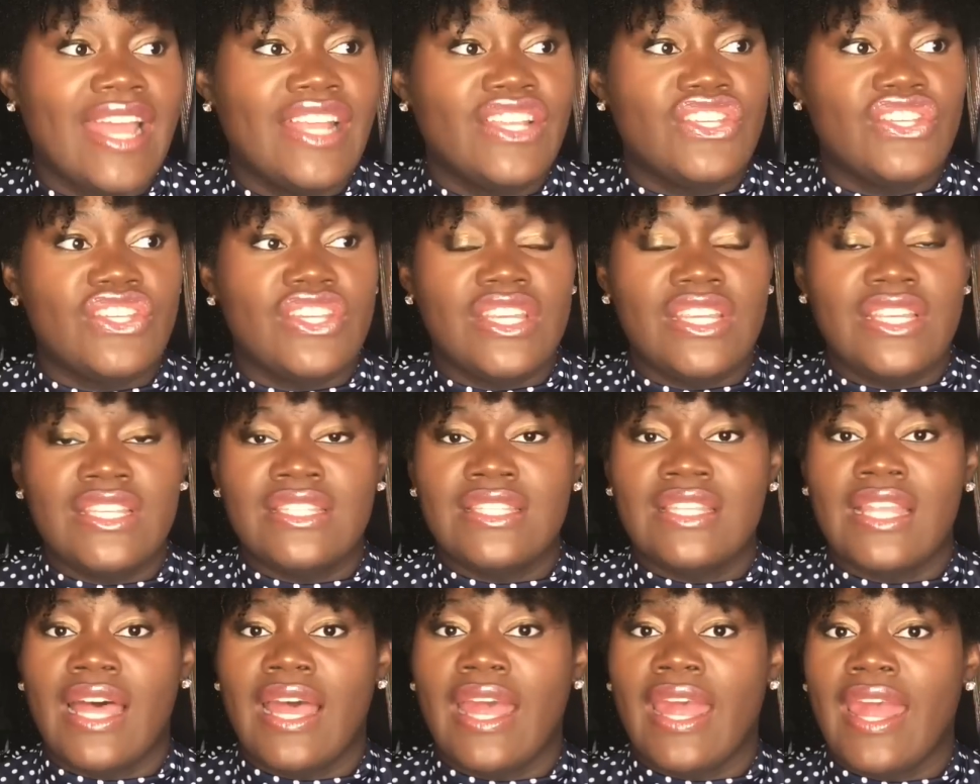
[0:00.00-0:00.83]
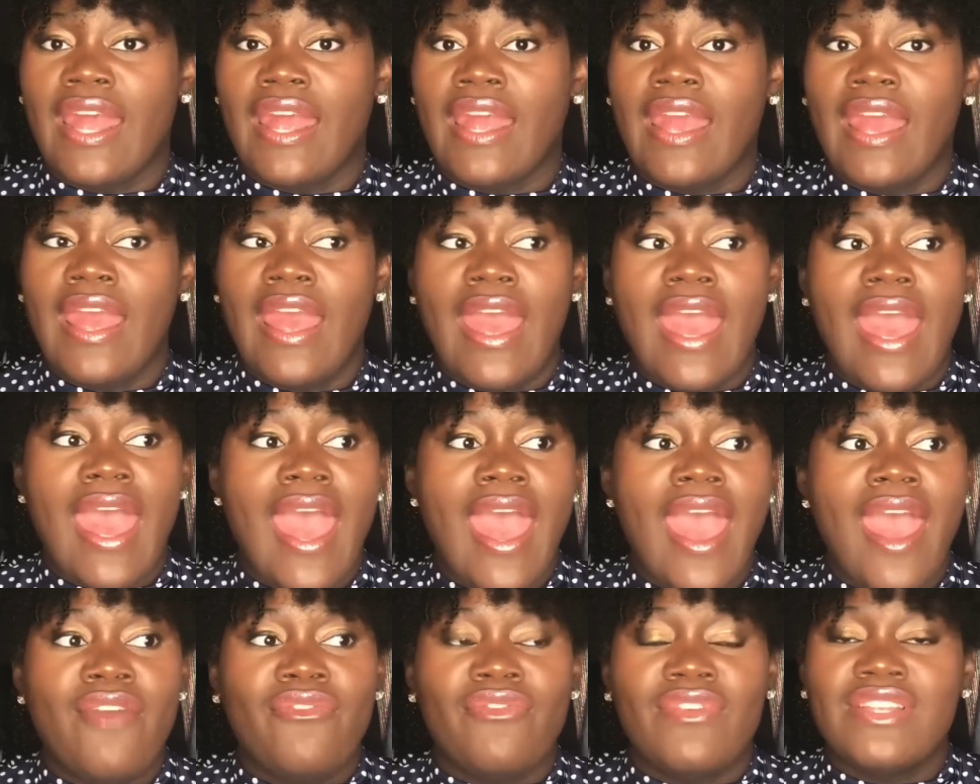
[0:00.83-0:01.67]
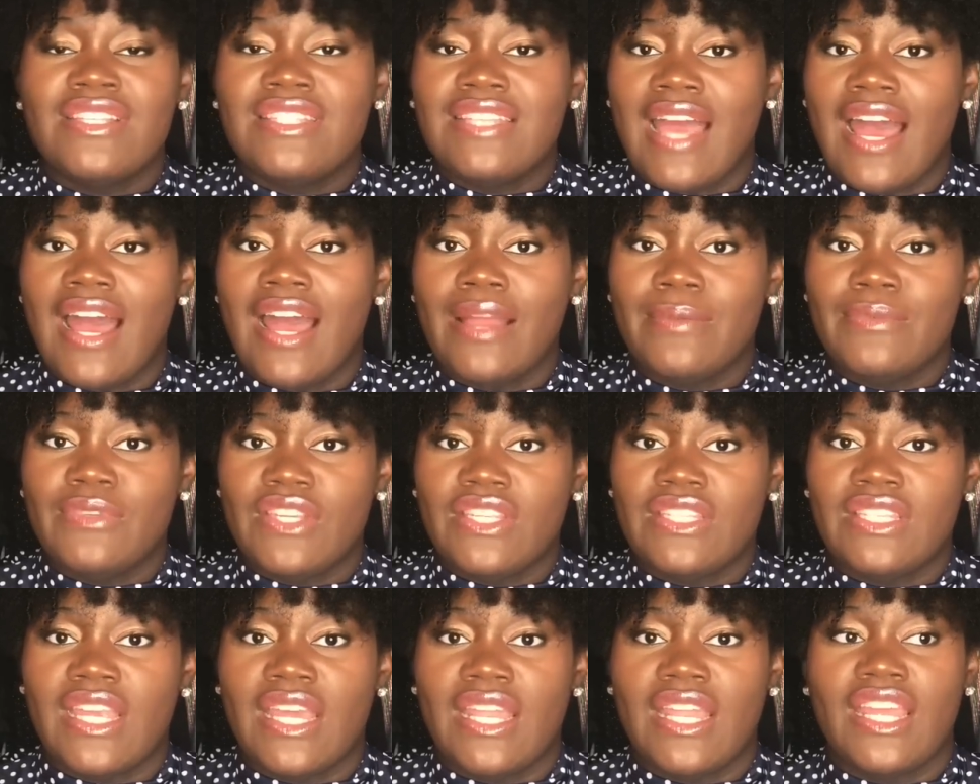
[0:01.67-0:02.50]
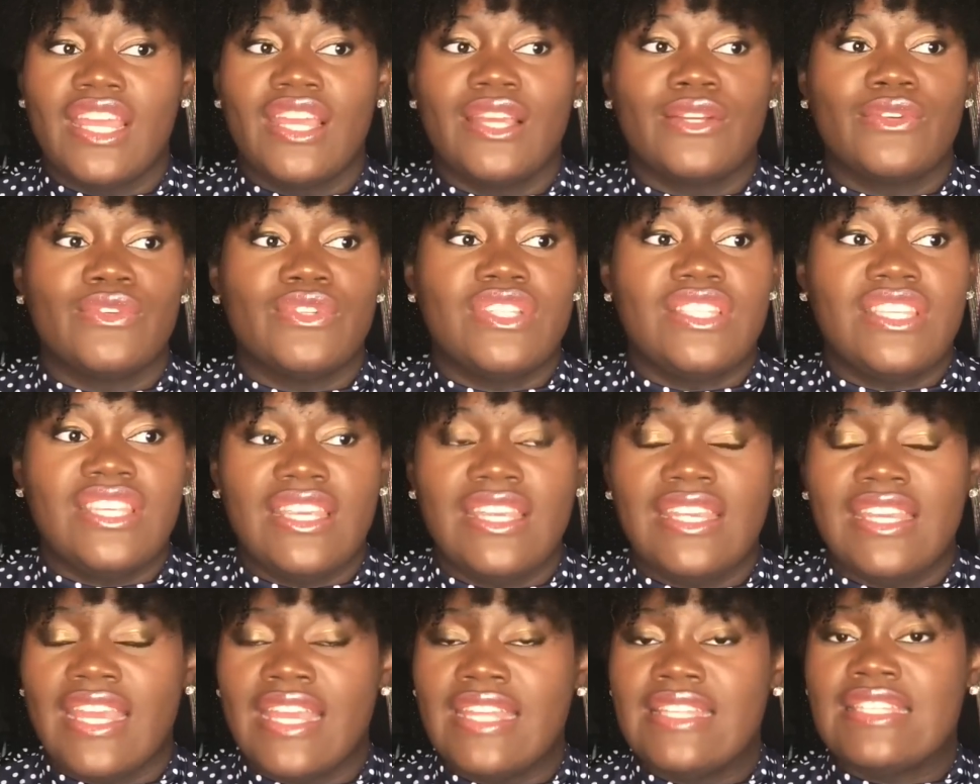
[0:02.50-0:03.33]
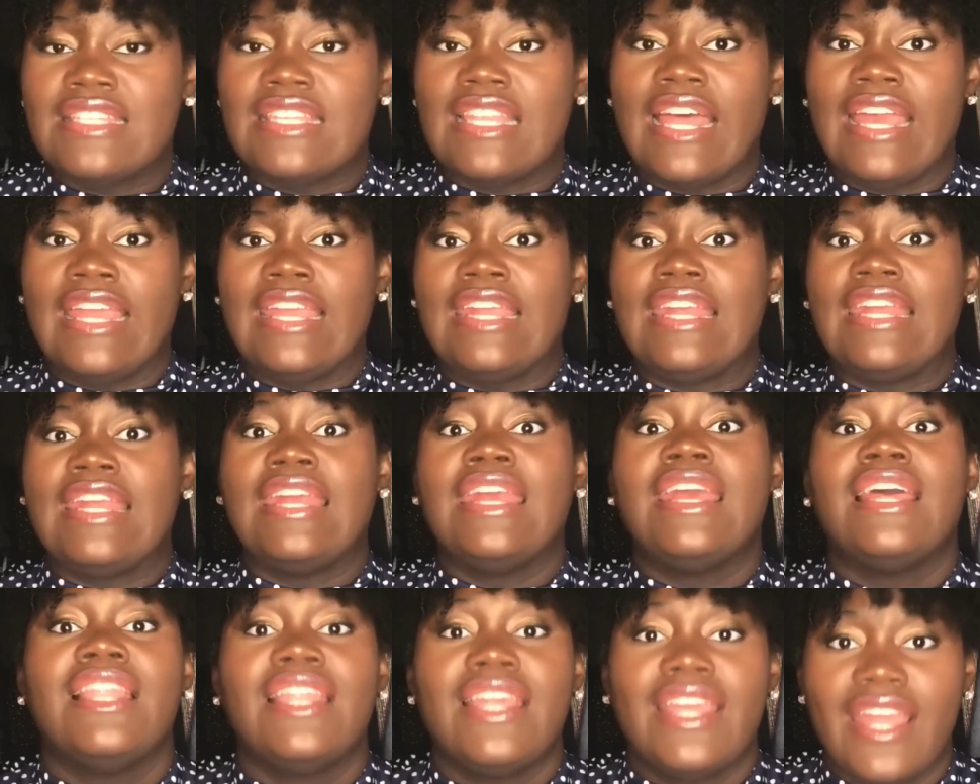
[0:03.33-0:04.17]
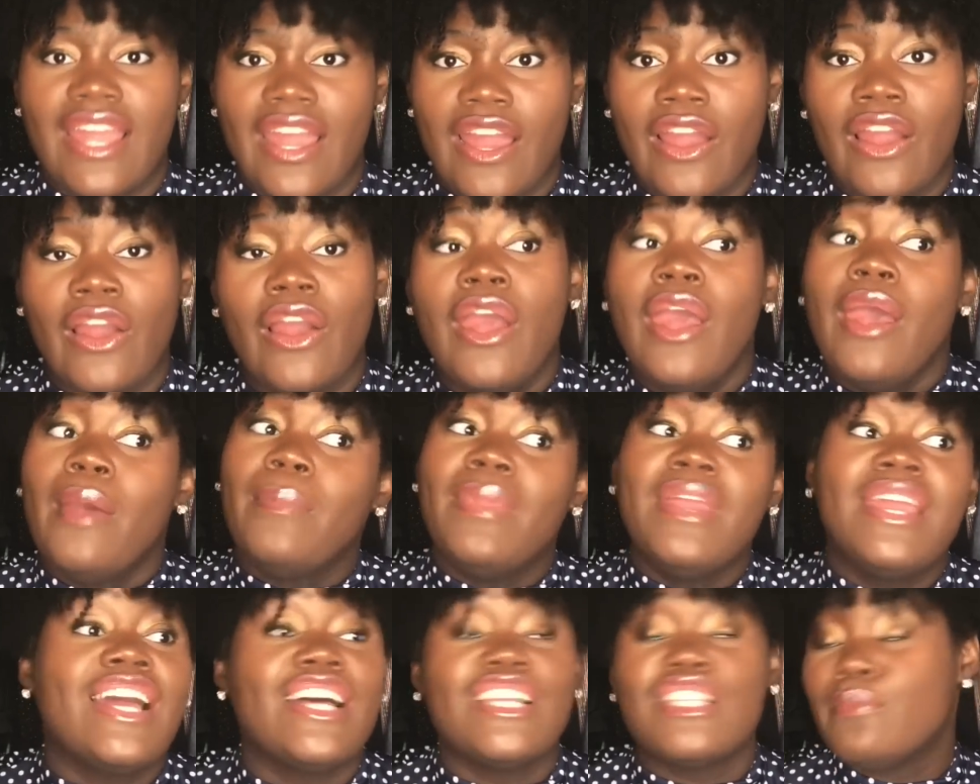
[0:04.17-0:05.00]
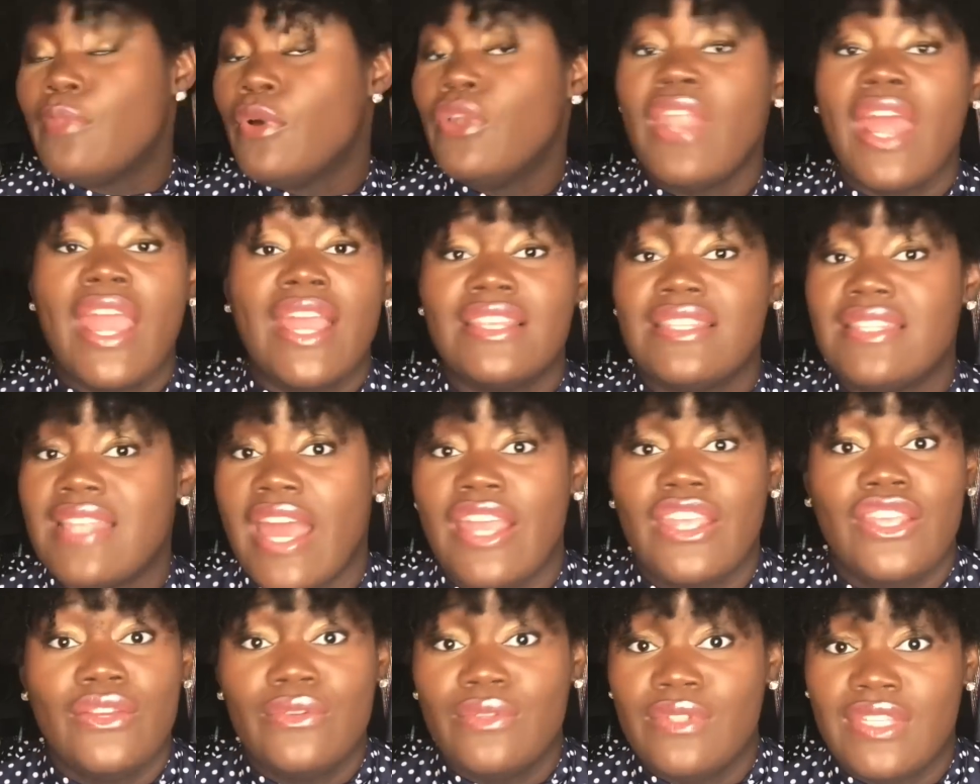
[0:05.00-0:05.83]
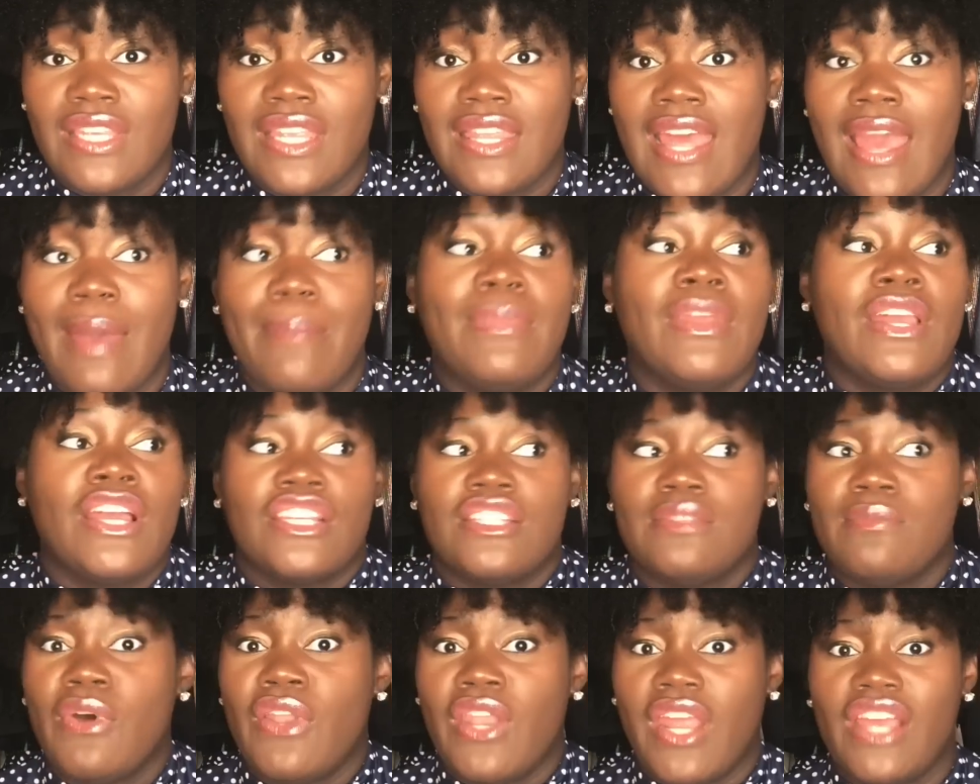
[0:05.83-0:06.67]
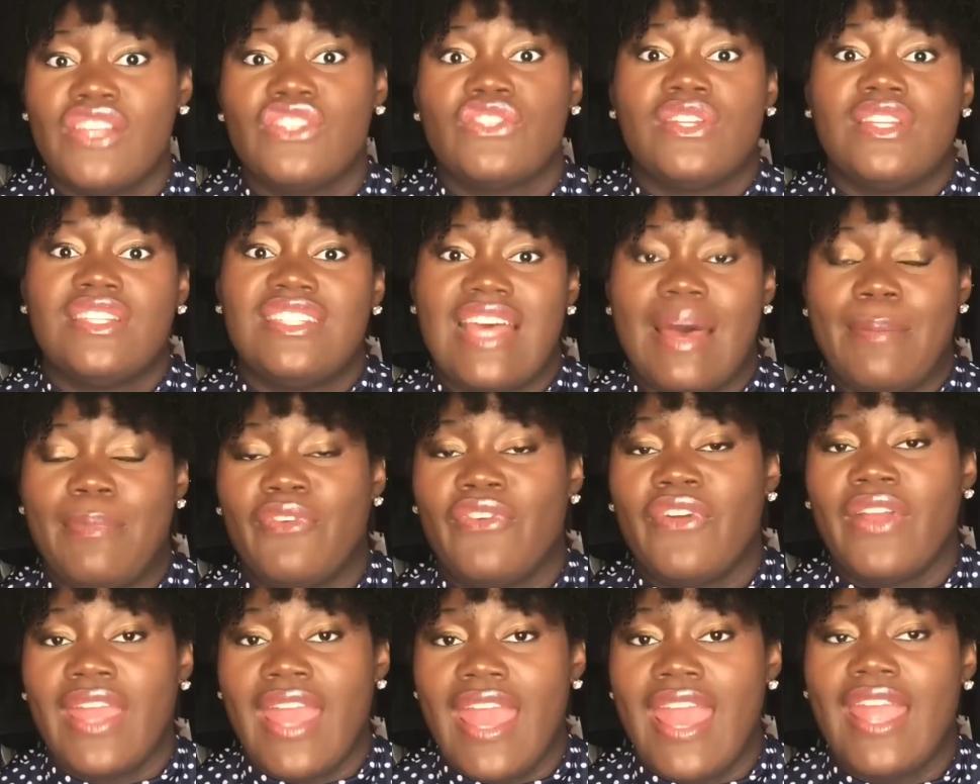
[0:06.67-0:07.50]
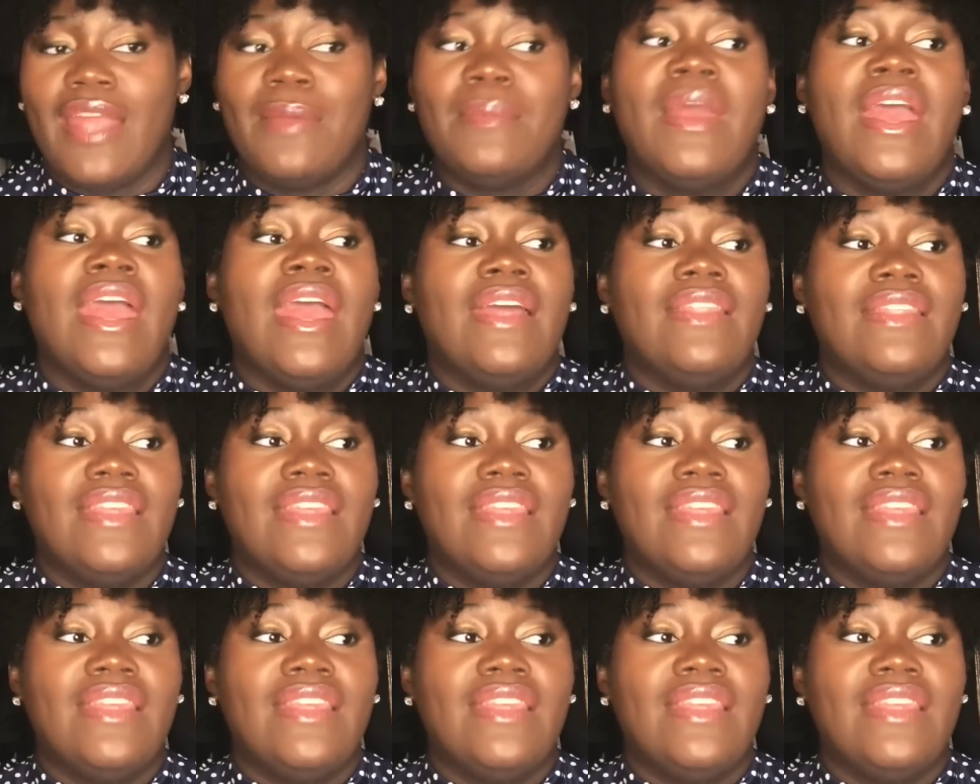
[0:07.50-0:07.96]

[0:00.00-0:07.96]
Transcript: And she's like, every time she's getting a critique, it's like killing her because Monet is not used to that because Monet is on the top of her game.